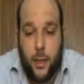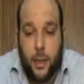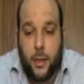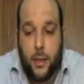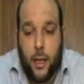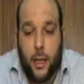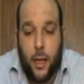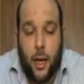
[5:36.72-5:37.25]

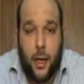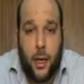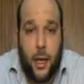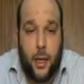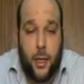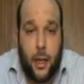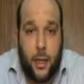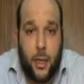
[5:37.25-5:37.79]
since Allah
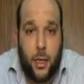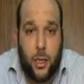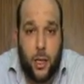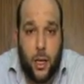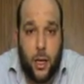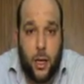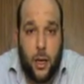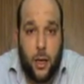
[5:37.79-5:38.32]
created
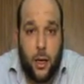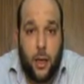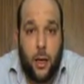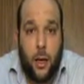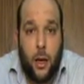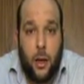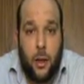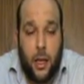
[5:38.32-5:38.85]
energy
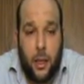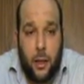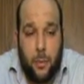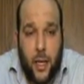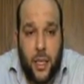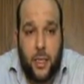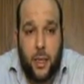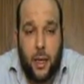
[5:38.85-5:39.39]
and
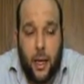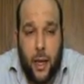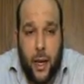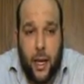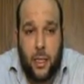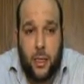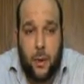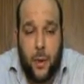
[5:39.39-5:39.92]

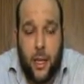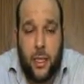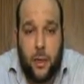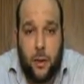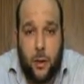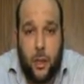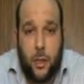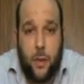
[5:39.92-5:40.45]
arranged the
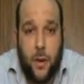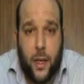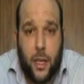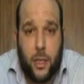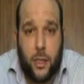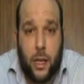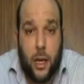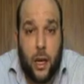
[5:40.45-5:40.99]
basic units of
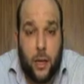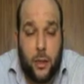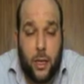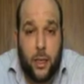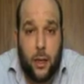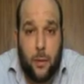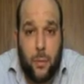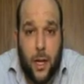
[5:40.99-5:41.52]
energy in a
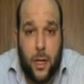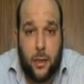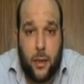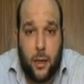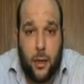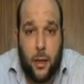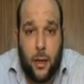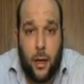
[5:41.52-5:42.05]
hexagonal
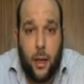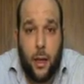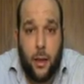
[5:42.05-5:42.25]
pattern,